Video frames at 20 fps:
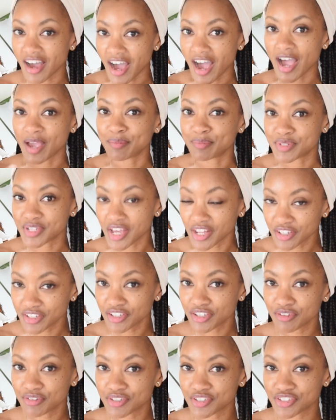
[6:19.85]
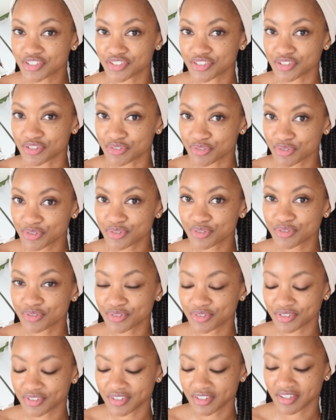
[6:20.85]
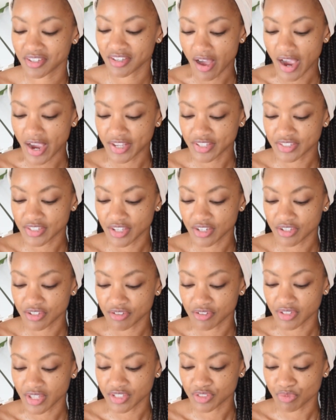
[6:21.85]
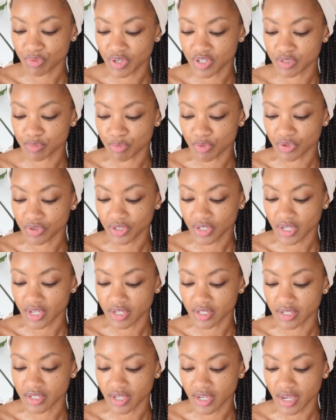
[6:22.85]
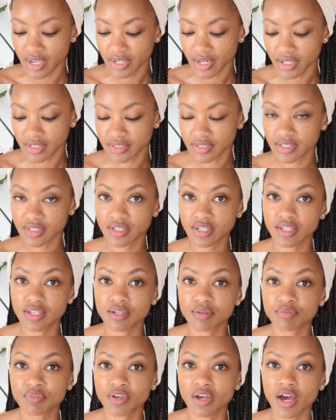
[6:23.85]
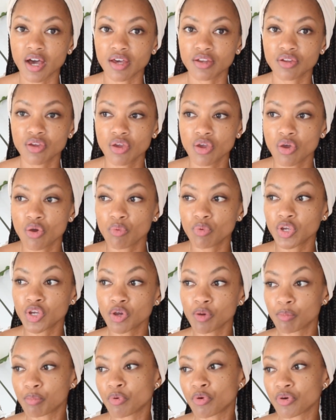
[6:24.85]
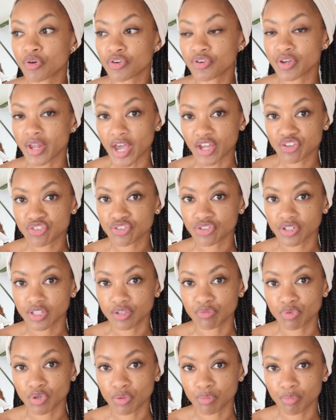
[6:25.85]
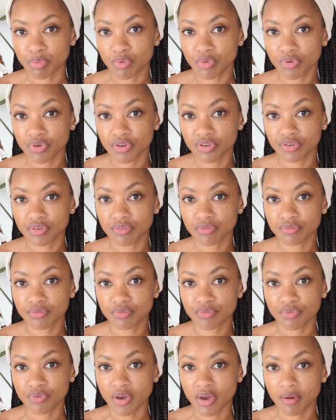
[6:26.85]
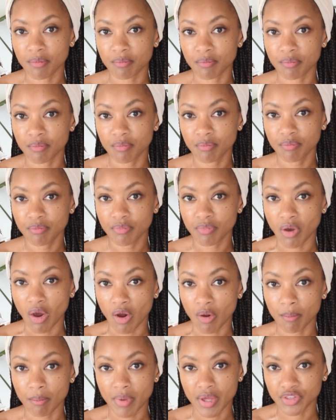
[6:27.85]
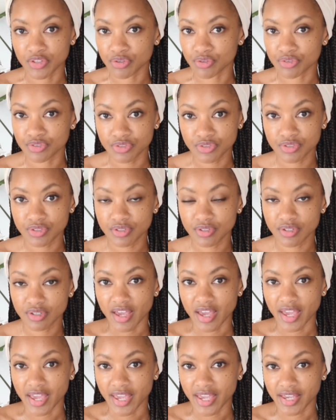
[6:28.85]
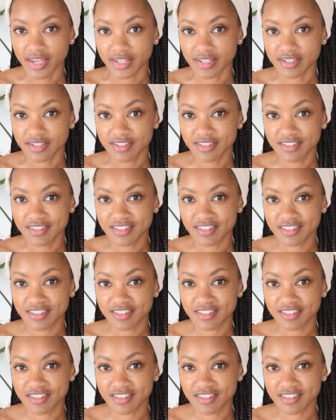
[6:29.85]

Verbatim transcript: I'm telling you this is the truth. I say to you, unless one is born again, he cannot see the kingdom of God. We are born naturally. We're born from our mothers. And